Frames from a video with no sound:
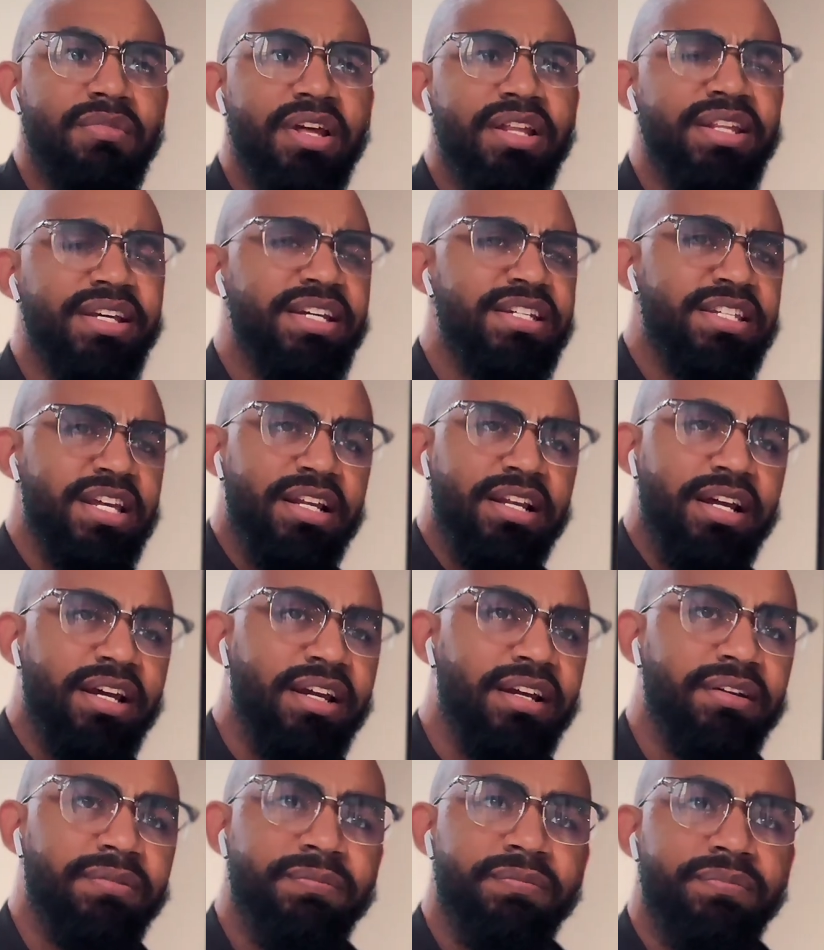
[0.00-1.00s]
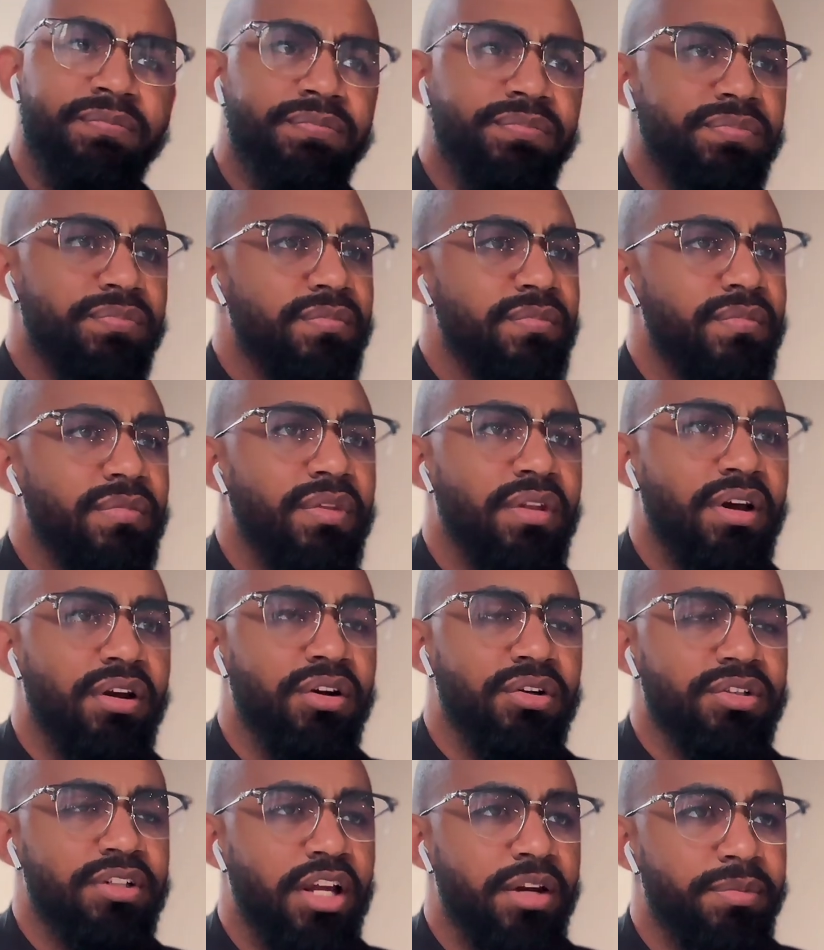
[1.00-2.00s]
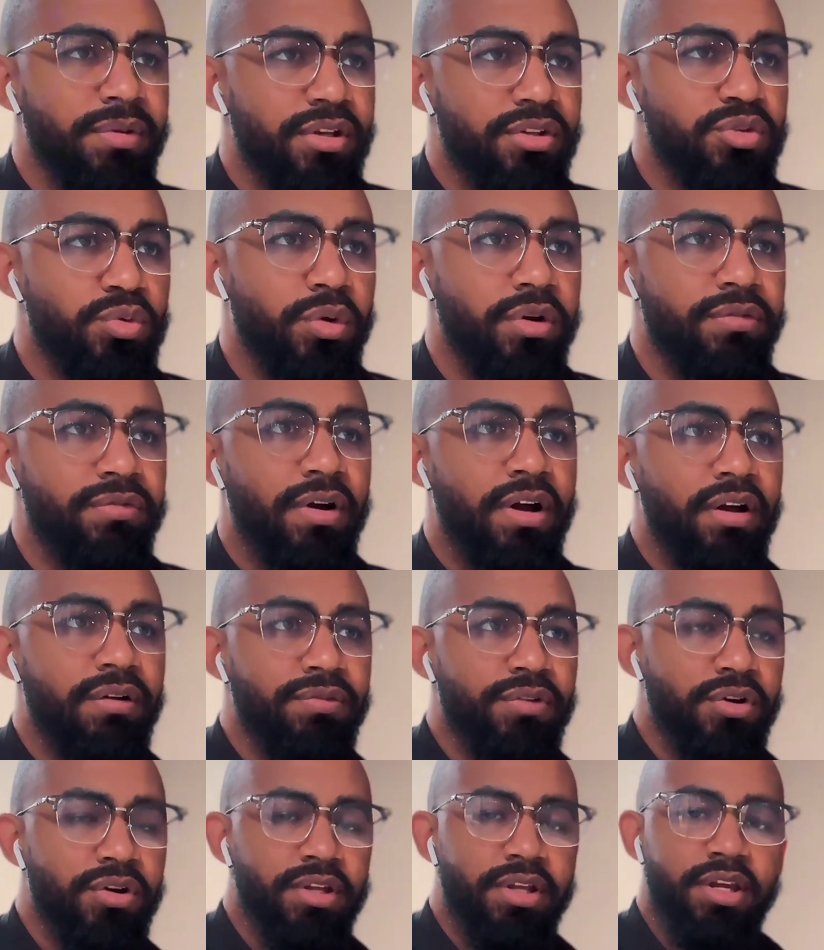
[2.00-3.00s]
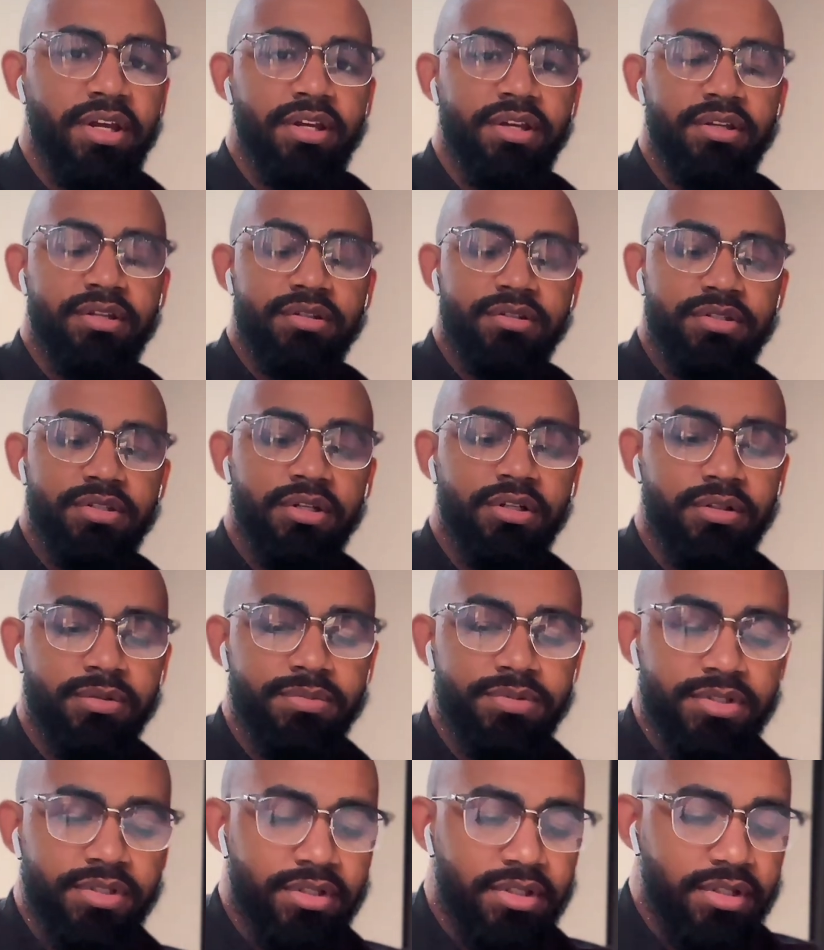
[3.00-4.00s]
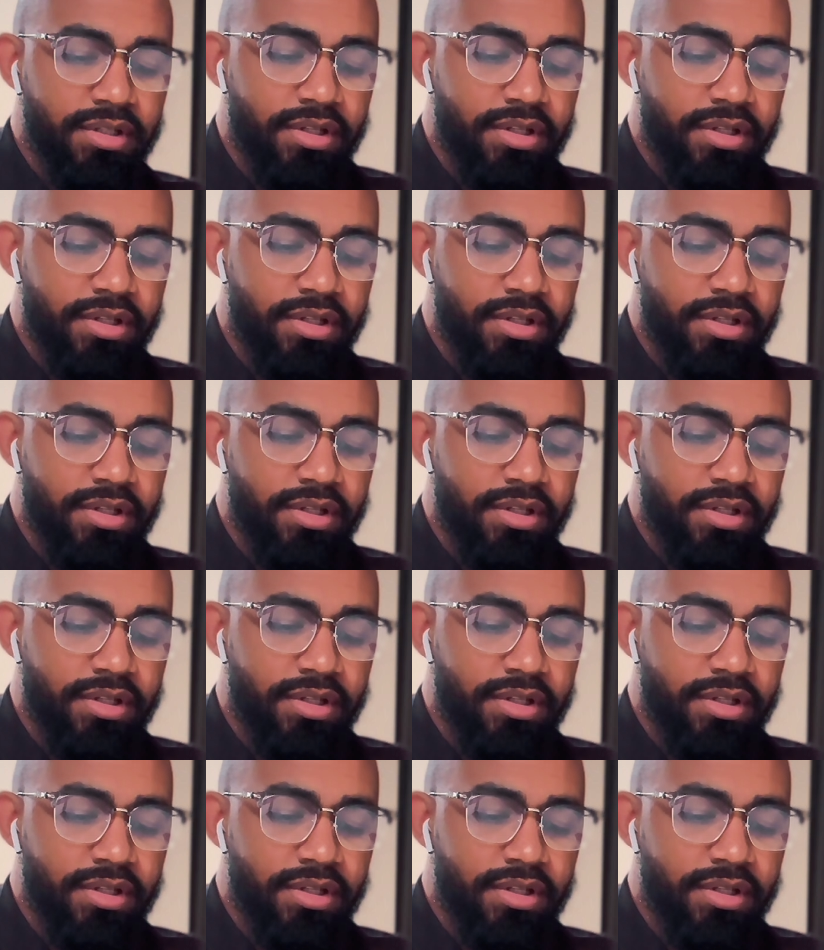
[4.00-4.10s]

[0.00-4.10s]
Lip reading: I think he's at like I don't know, he's got to be at 25, 30K subs.